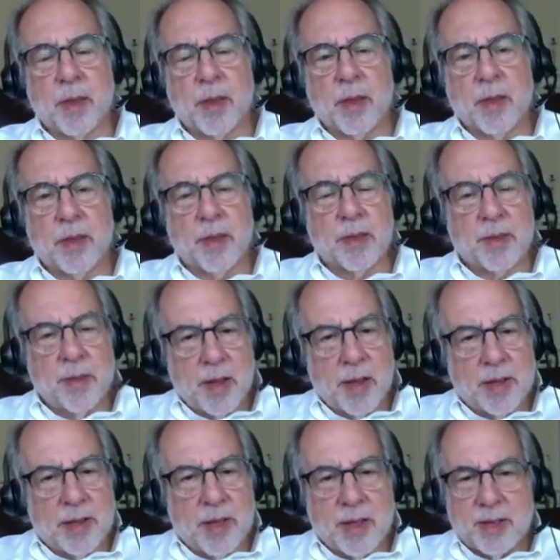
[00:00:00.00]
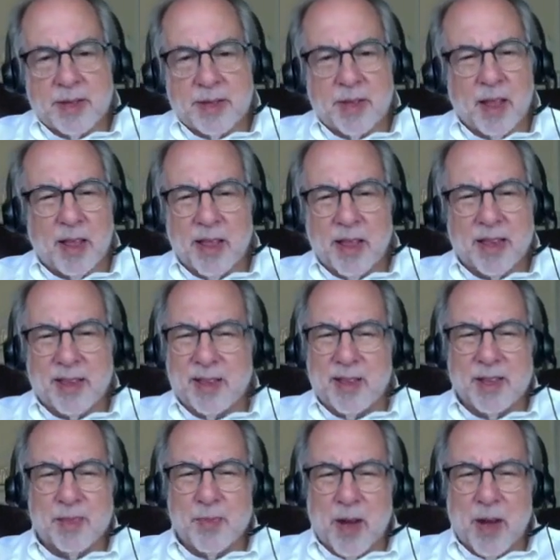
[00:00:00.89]
It's not like
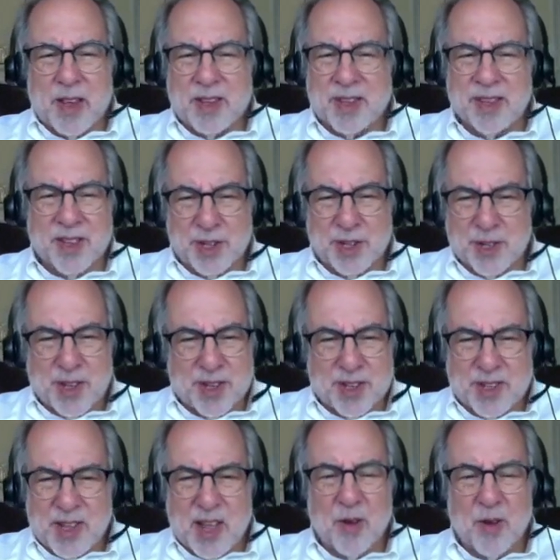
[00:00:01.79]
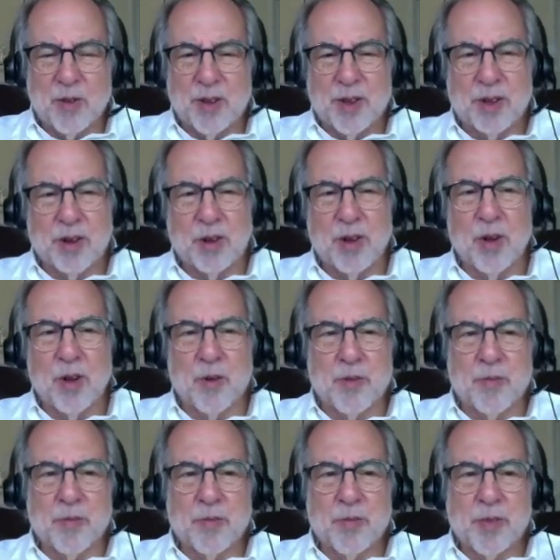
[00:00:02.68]
it's pasnished. It's not where you go.
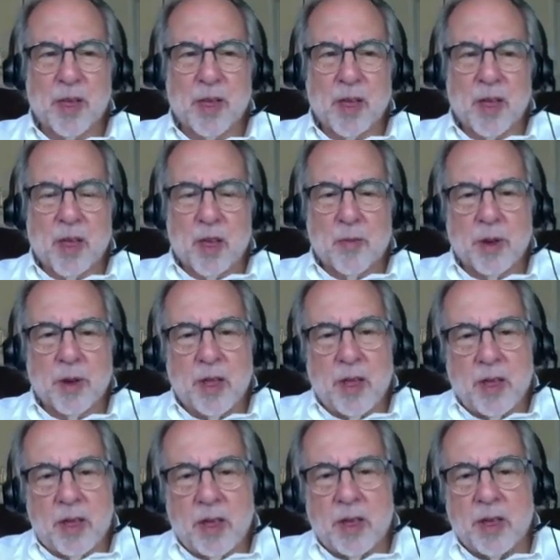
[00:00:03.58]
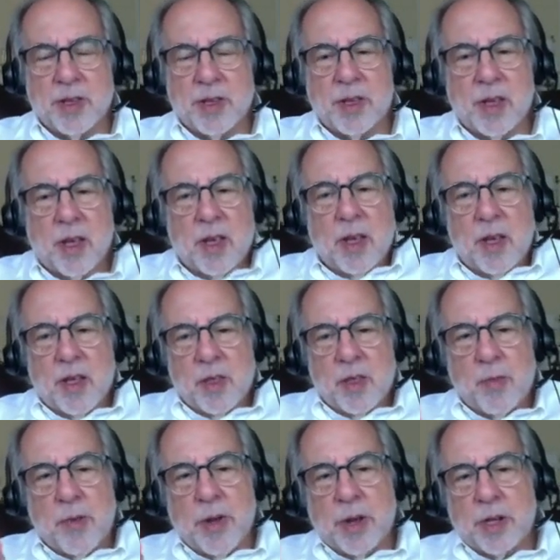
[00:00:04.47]
But he is
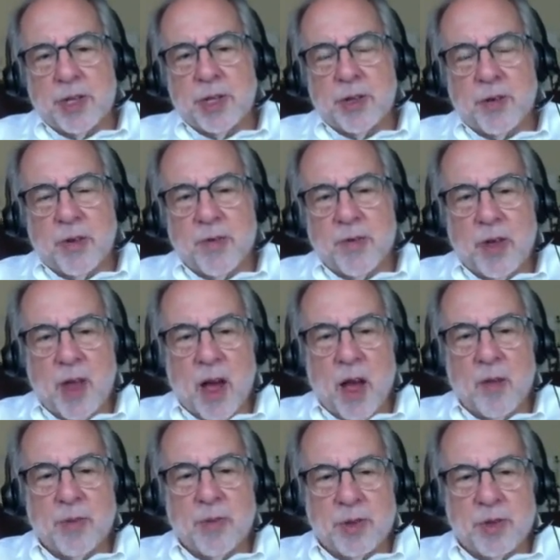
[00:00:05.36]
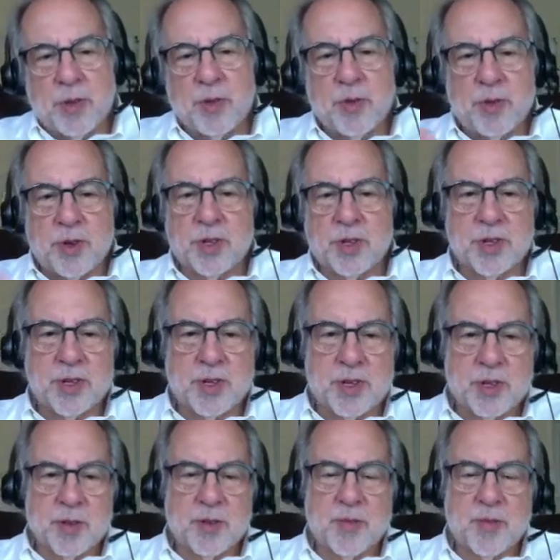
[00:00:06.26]
the picture of the
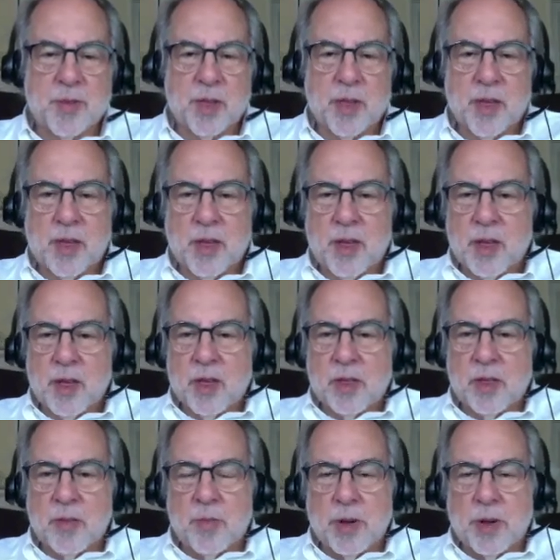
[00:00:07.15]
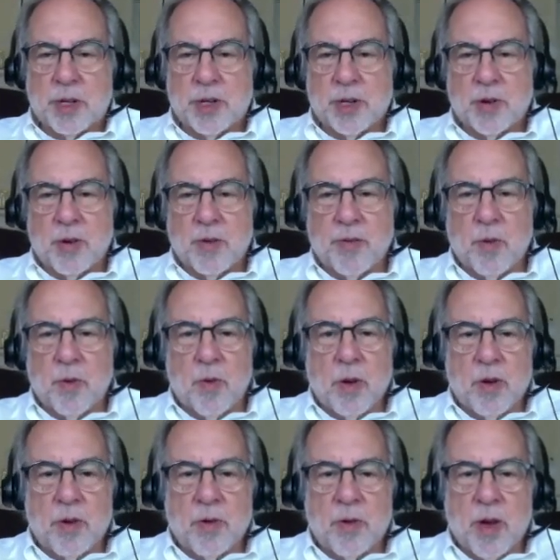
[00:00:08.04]
opportunist, the picture of the
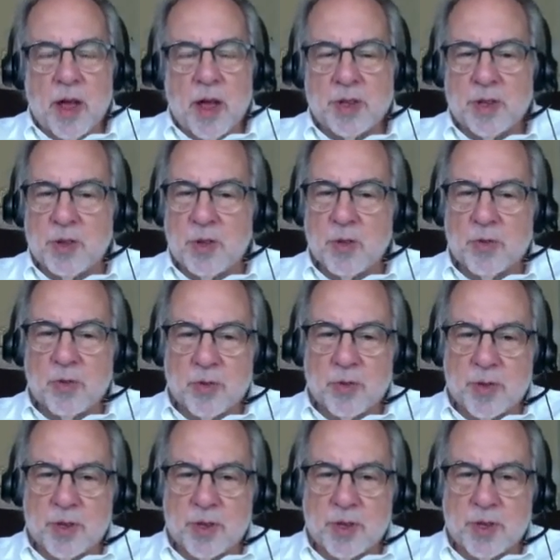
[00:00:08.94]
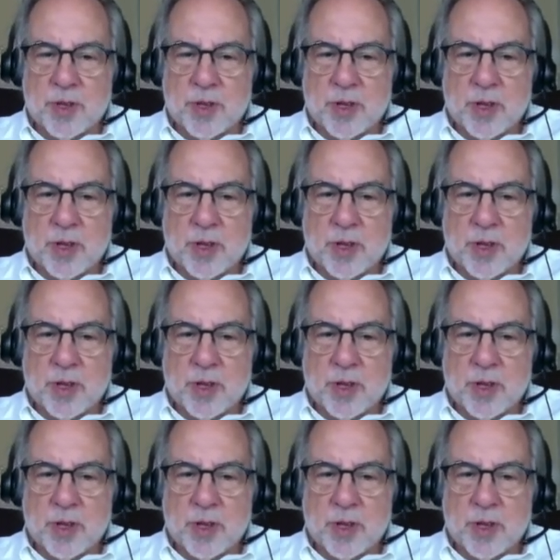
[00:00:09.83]
one who has no roots,